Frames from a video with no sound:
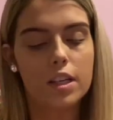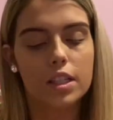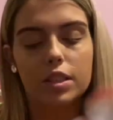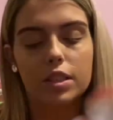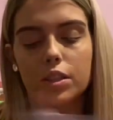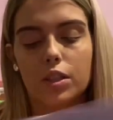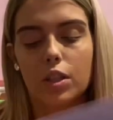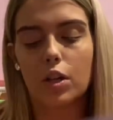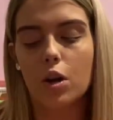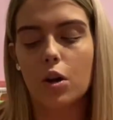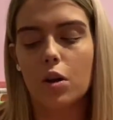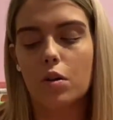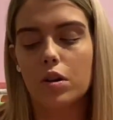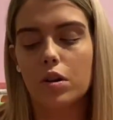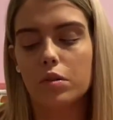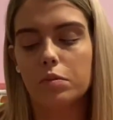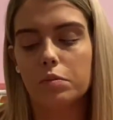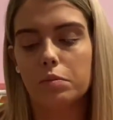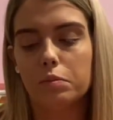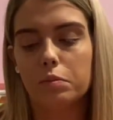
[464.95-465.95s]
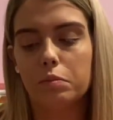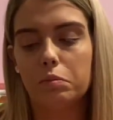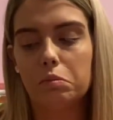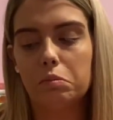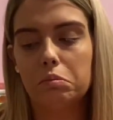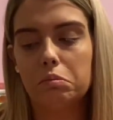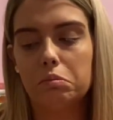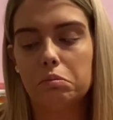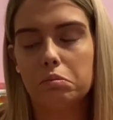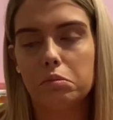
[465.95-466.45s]
So,
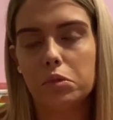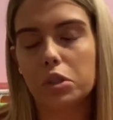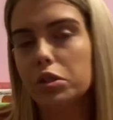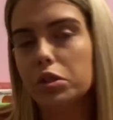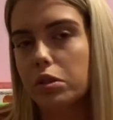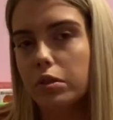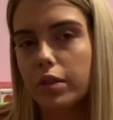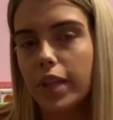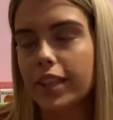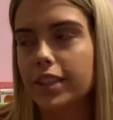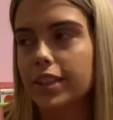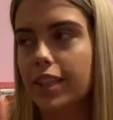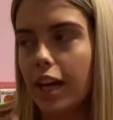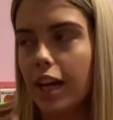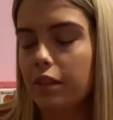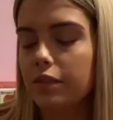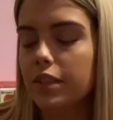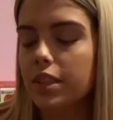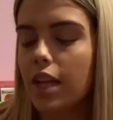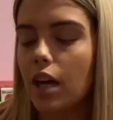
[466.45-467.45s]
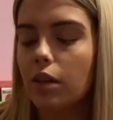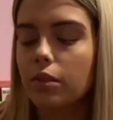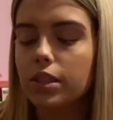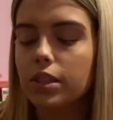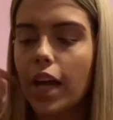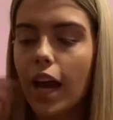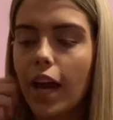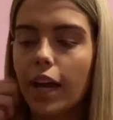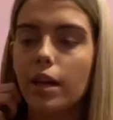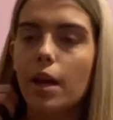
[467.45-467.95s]
you know, that's kind of the
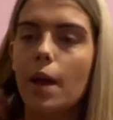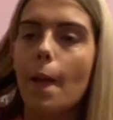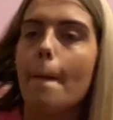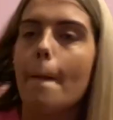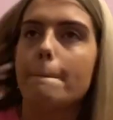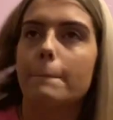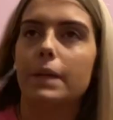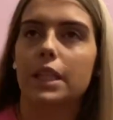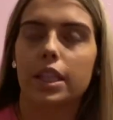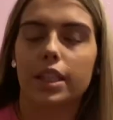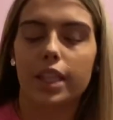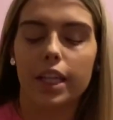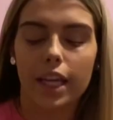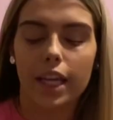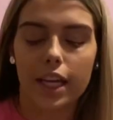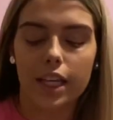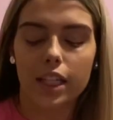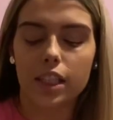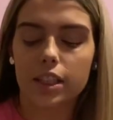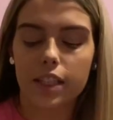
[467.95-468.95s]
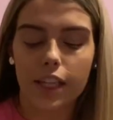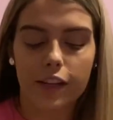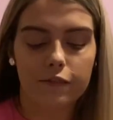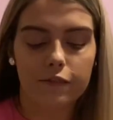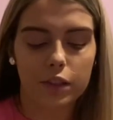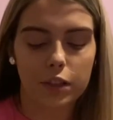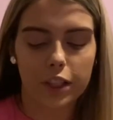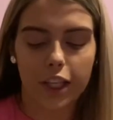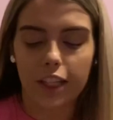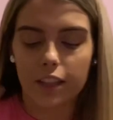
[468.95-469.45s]
downside. But the thing is, the
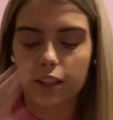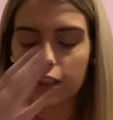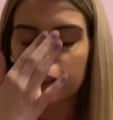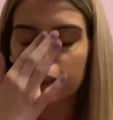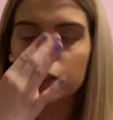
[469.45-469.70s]
info, like, there's